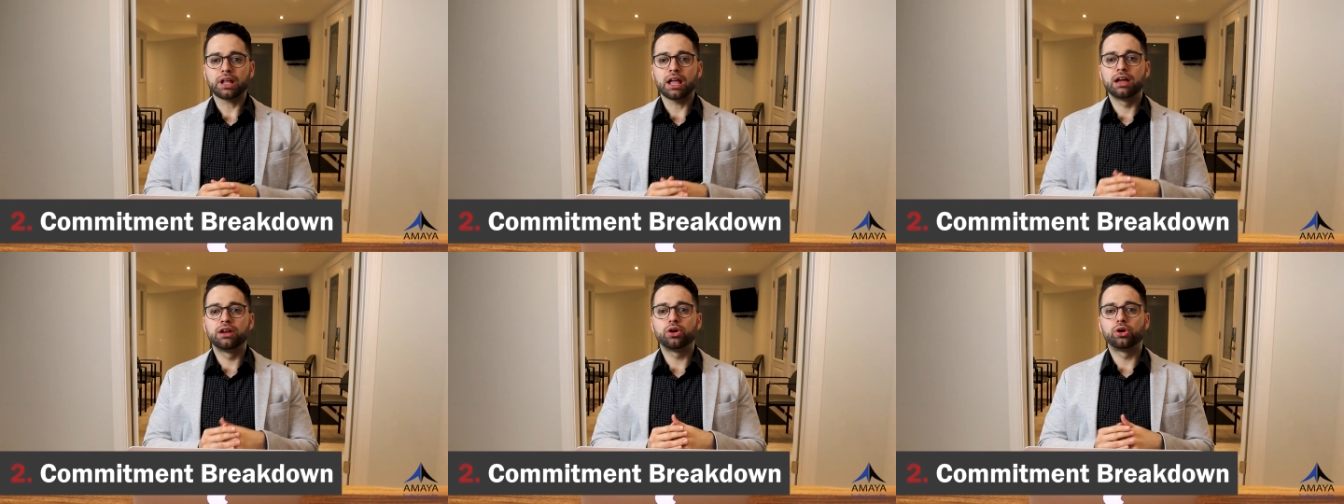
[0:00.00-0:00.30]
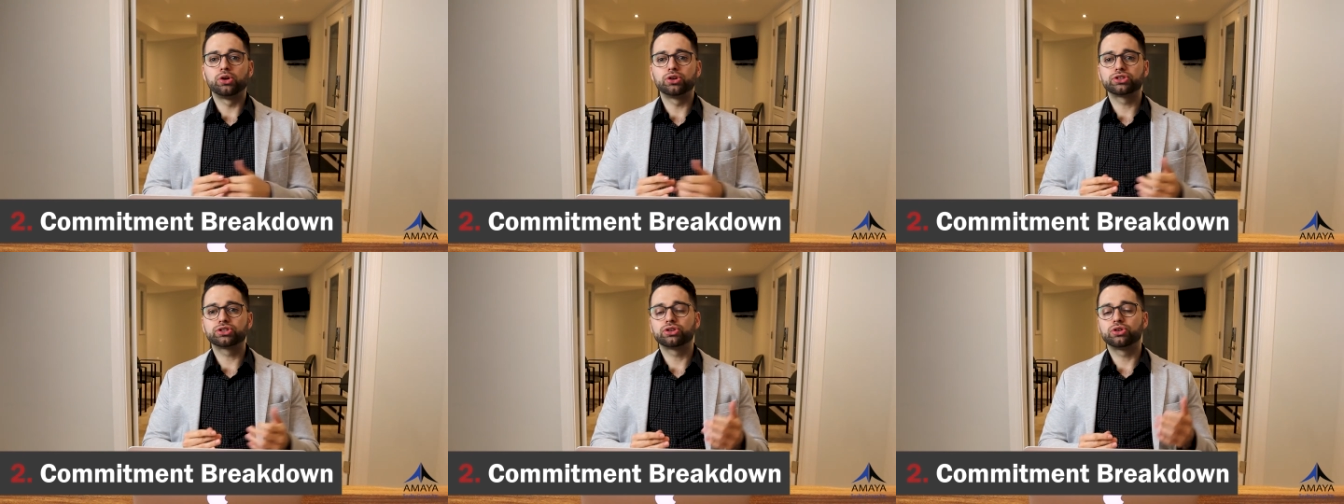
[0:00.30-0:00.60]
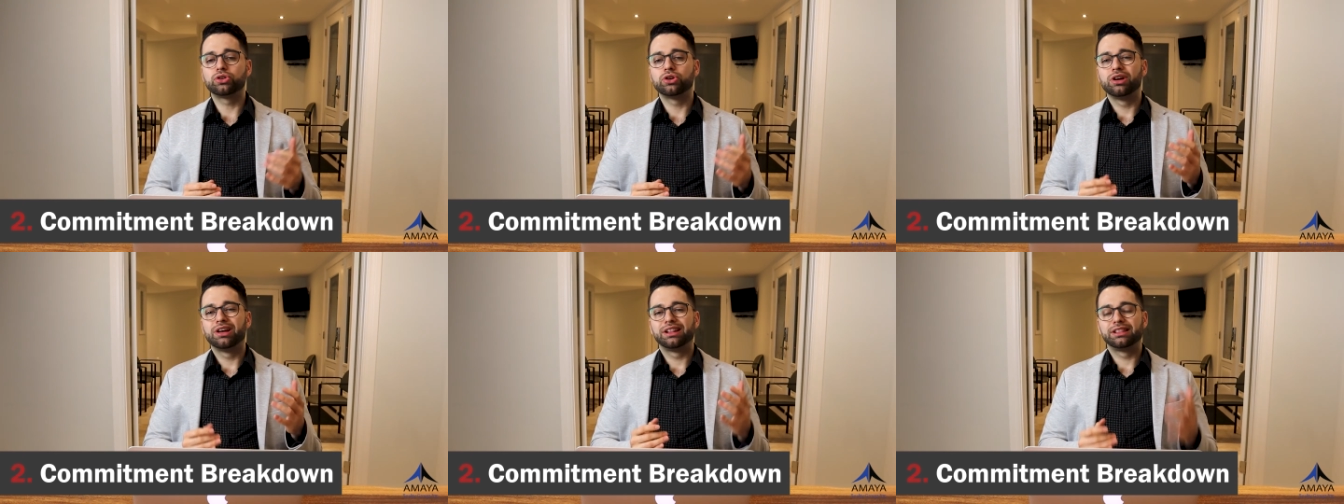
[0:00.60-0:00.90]
And
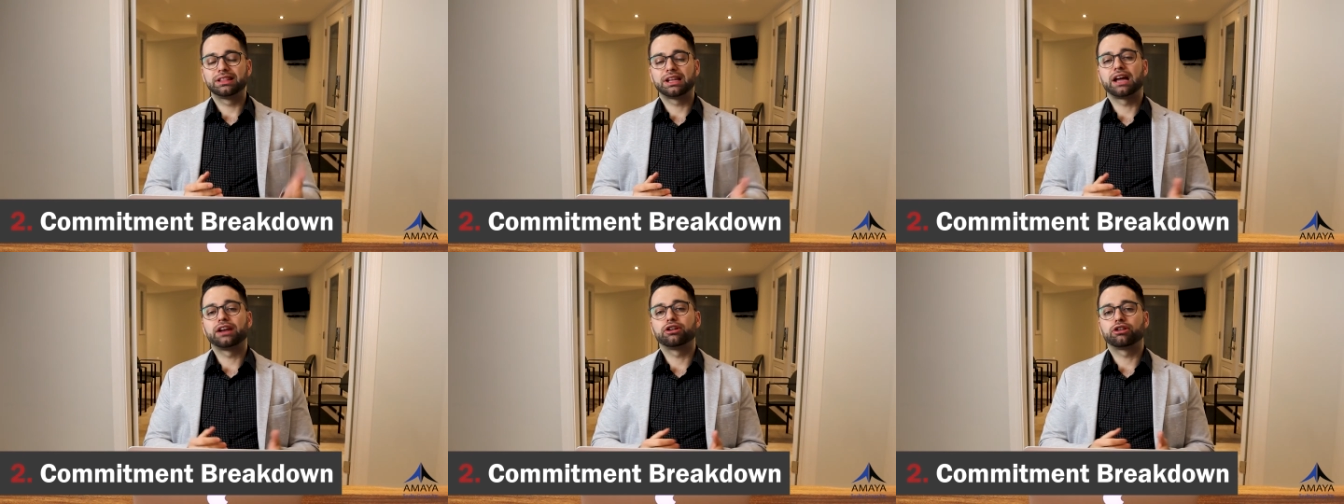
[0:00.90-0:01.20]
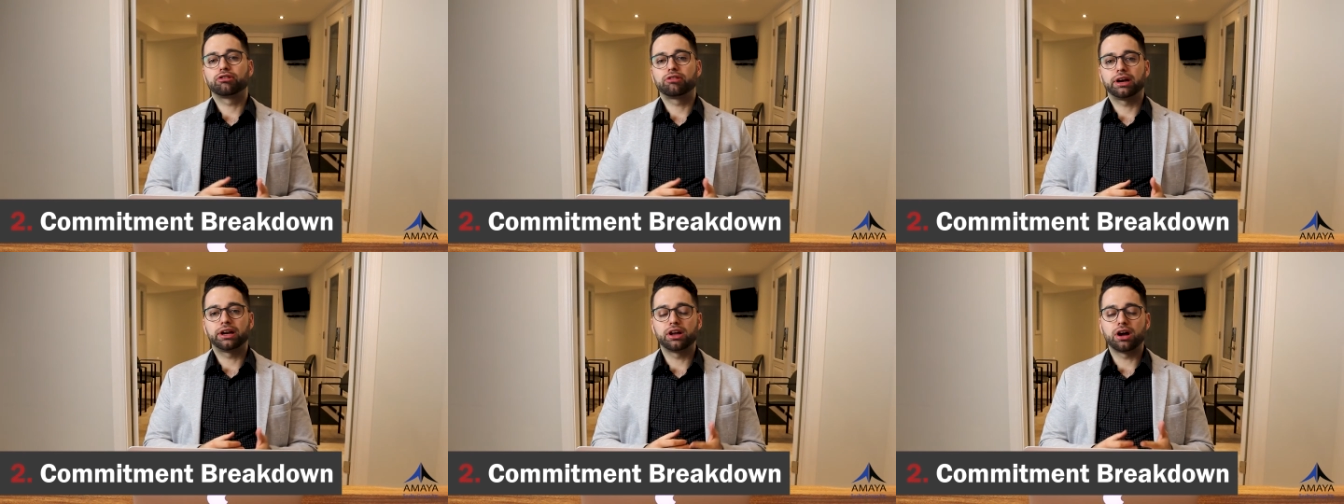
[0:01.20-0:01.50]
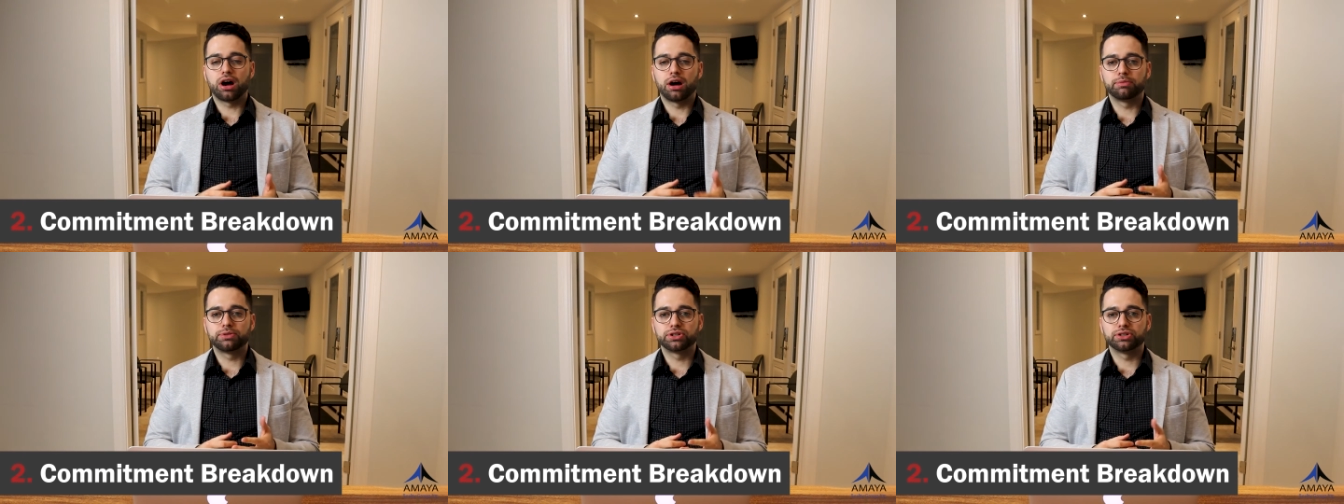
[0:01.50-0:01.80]
also line of credit
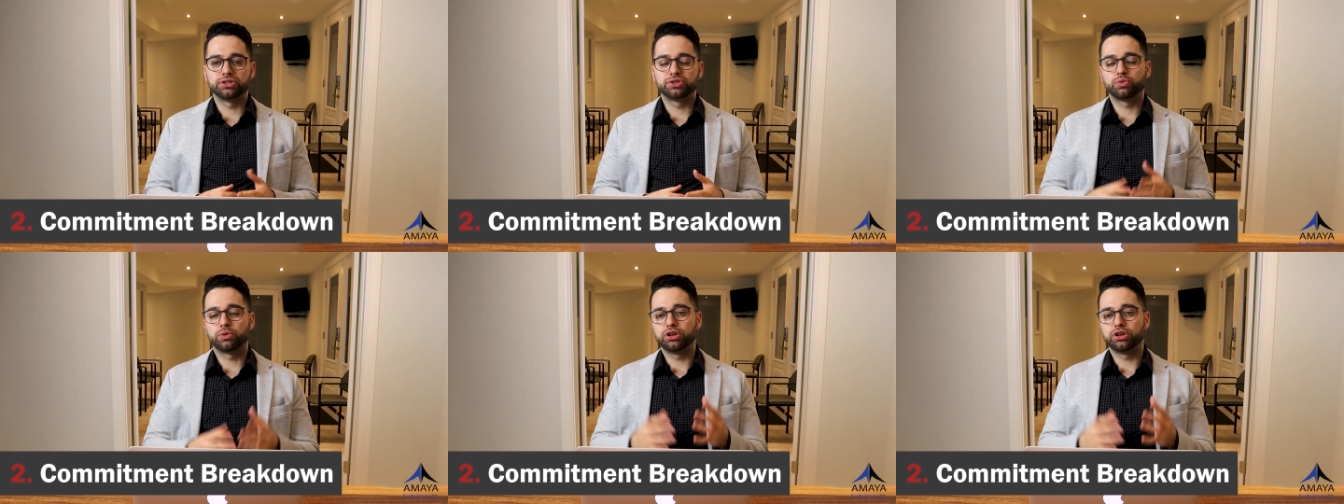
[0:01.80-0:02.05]
options.